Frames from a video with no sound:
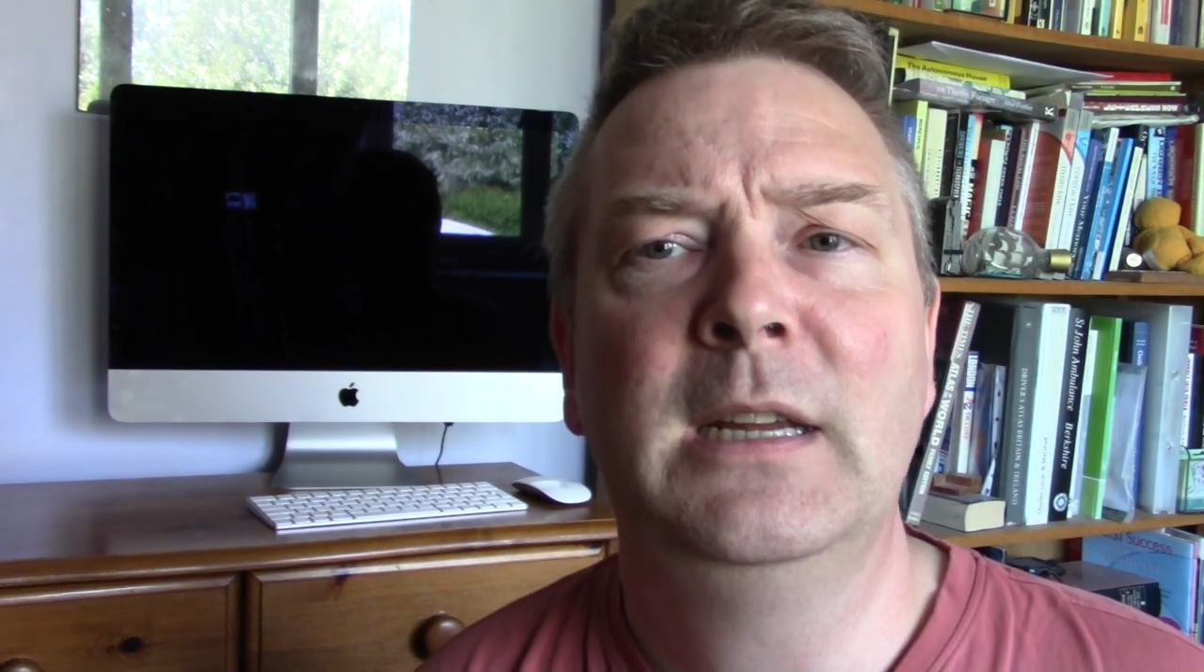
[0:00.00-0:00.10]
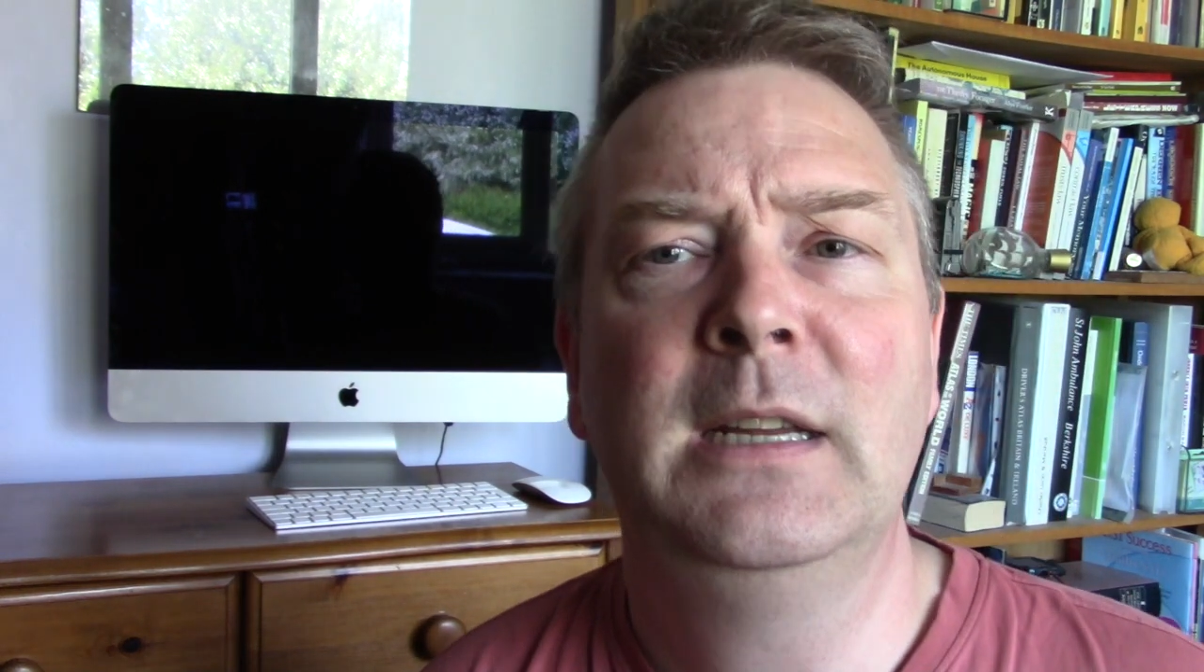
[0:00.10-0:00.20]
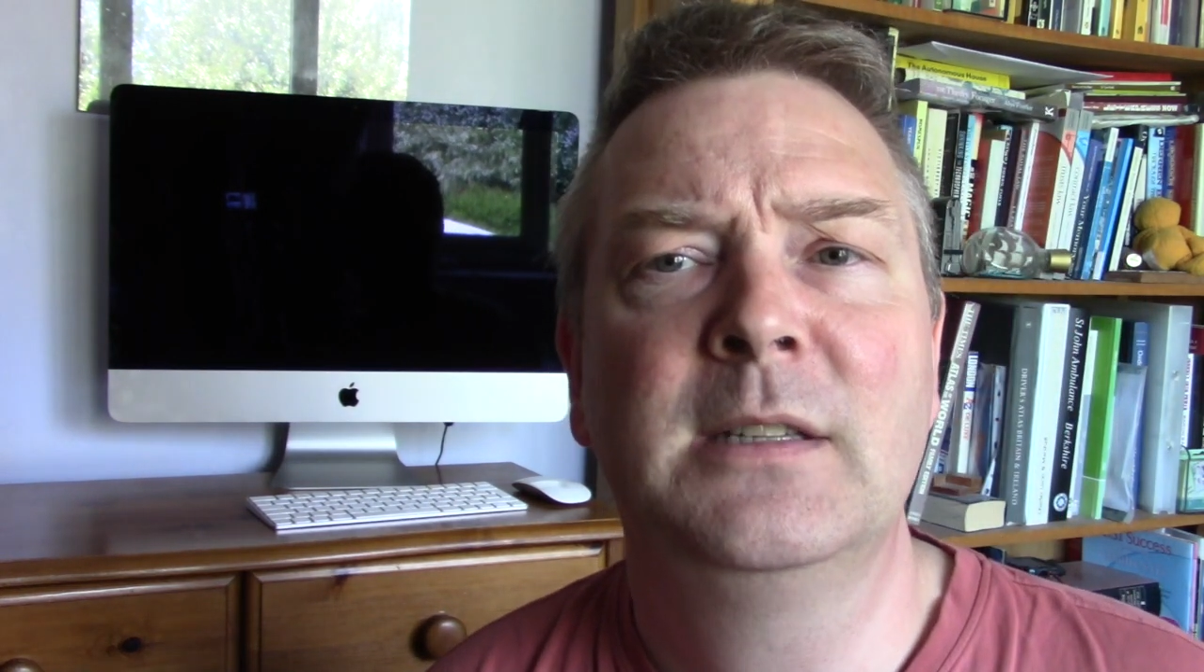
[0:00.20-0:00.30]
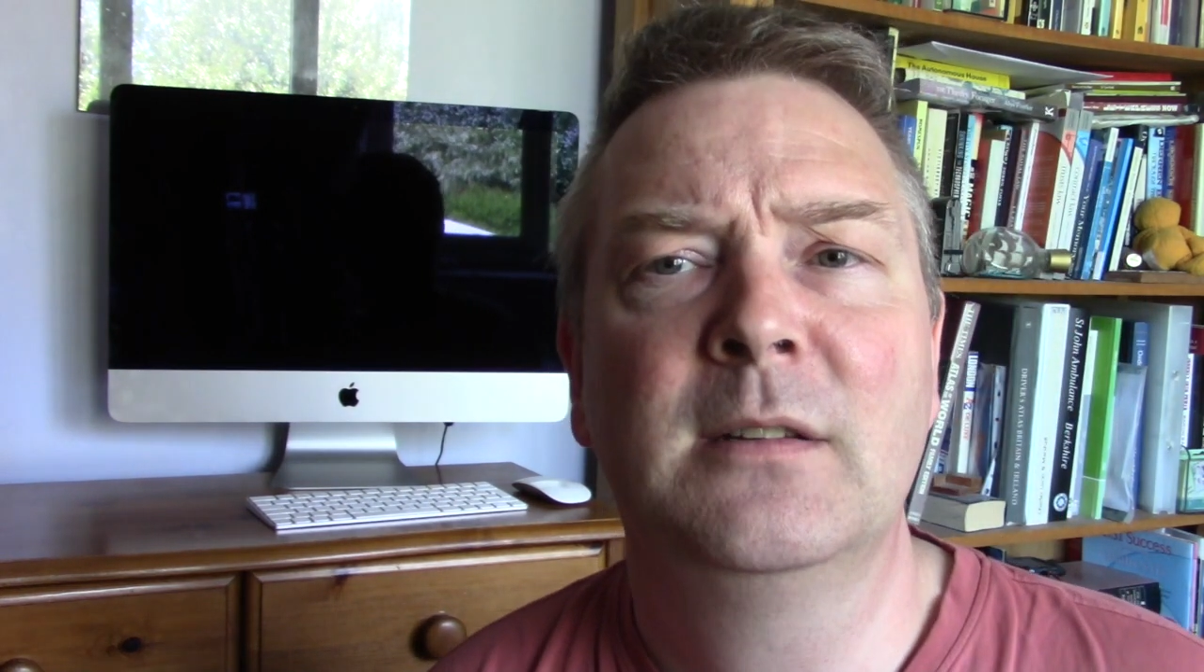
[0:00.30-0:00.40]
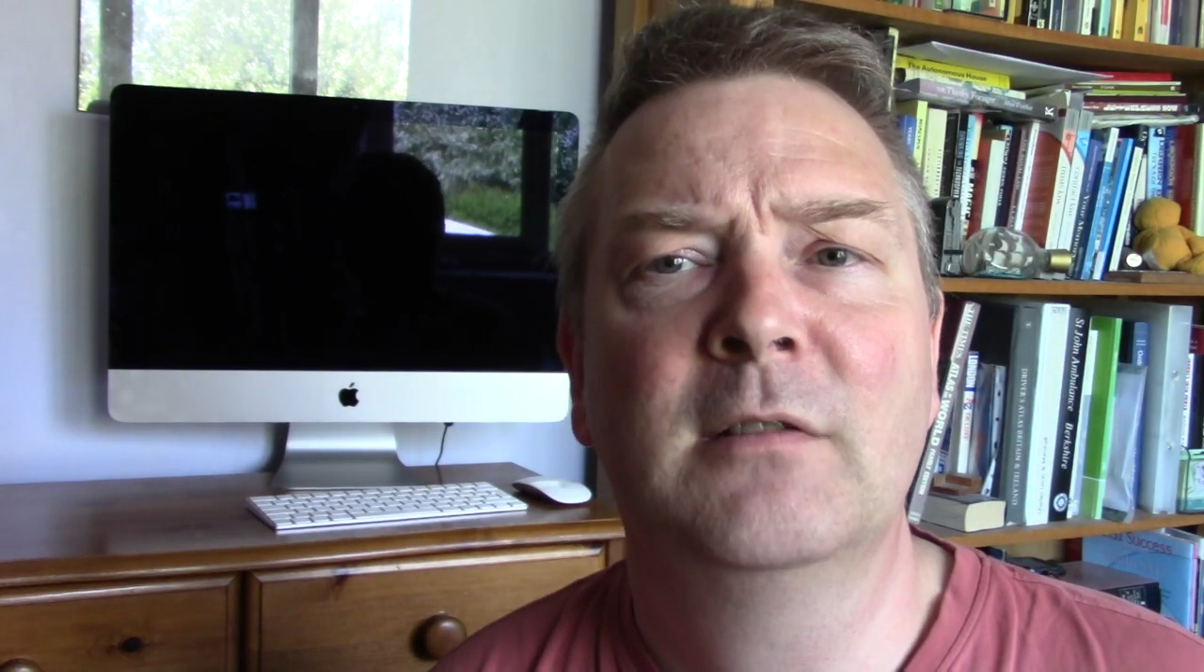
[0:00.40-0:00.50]

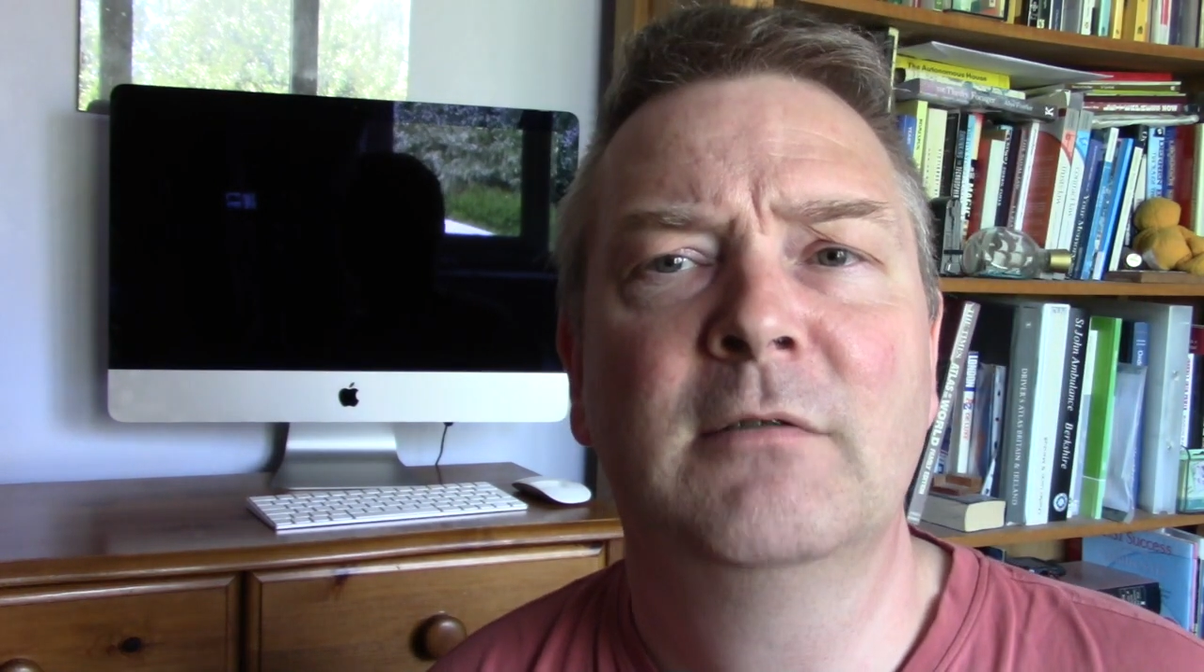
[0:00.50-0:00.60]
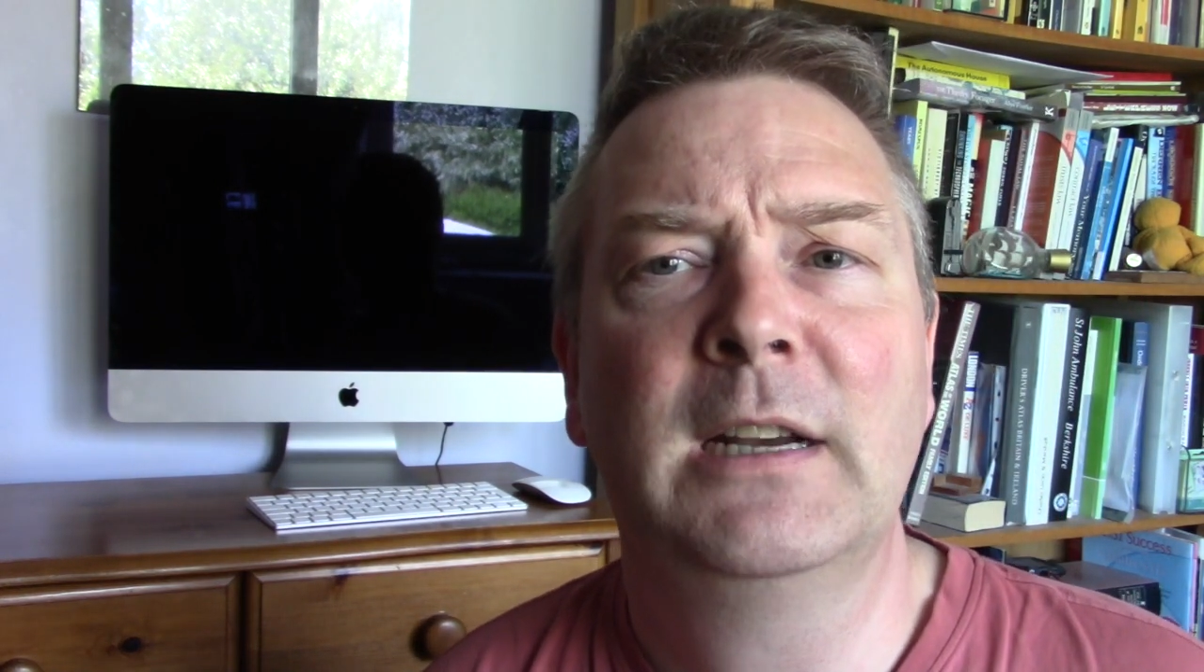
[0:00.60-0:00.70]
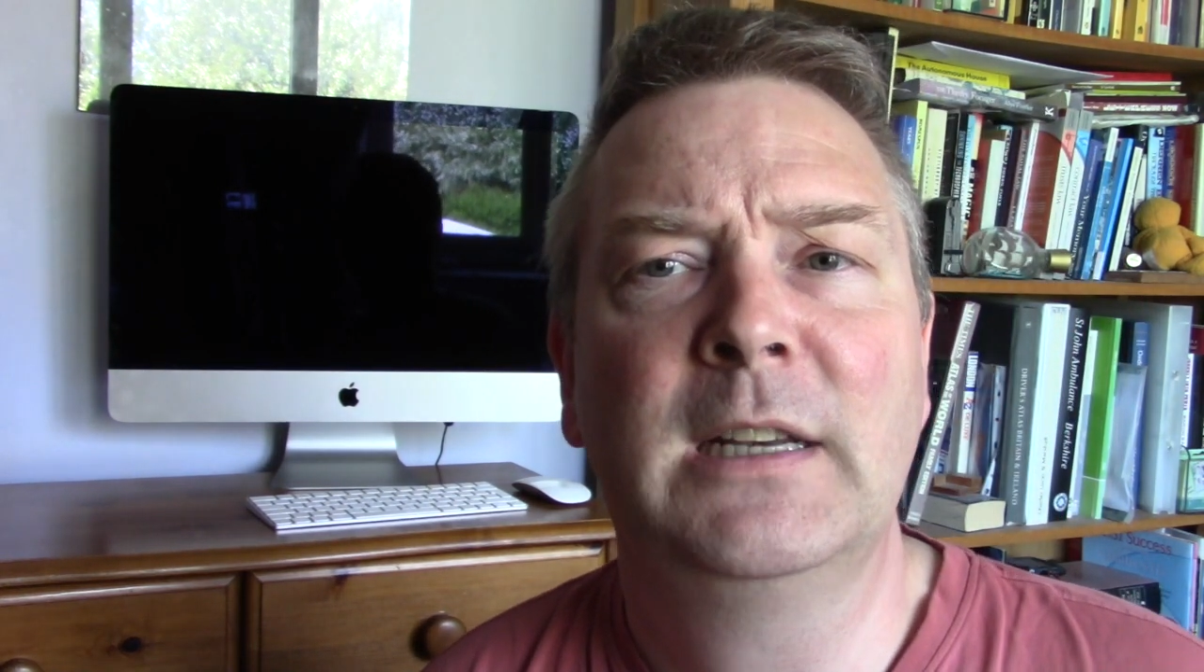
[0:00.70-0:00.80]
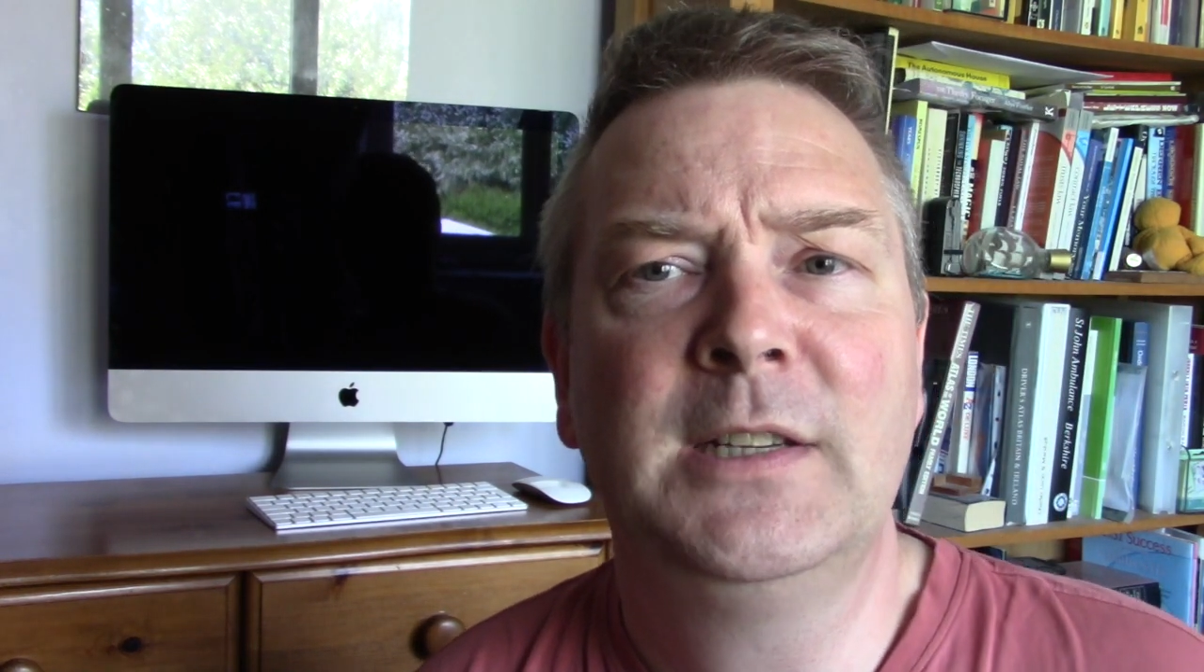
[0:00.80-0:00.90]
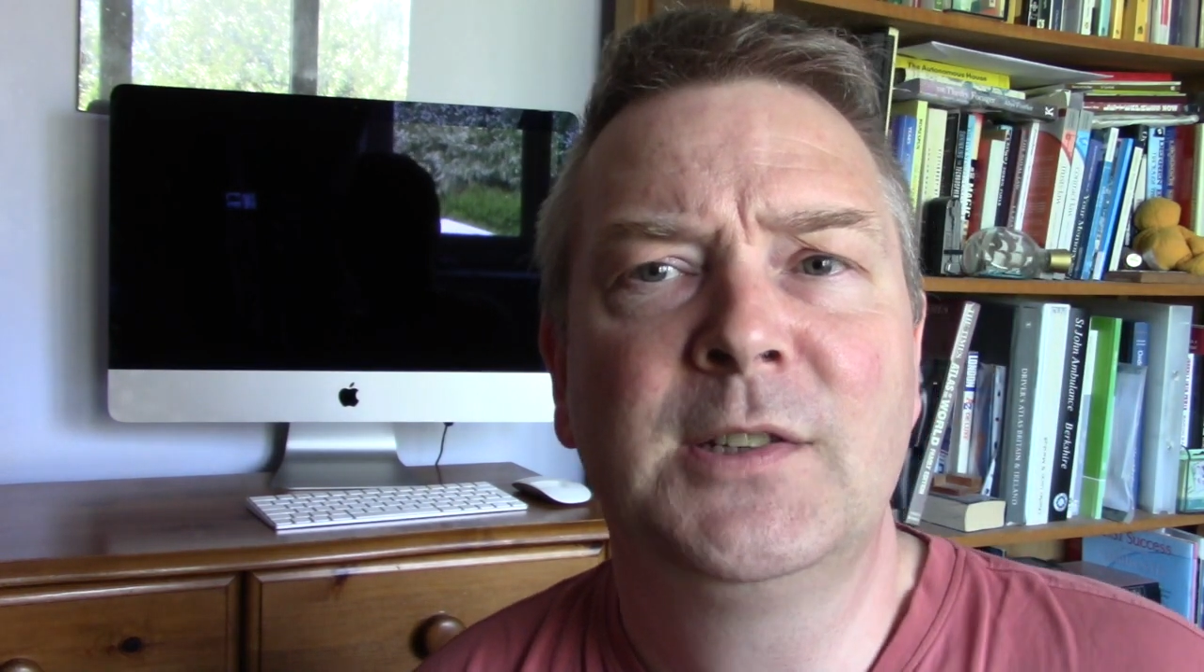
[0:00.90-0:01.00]
isn't correctly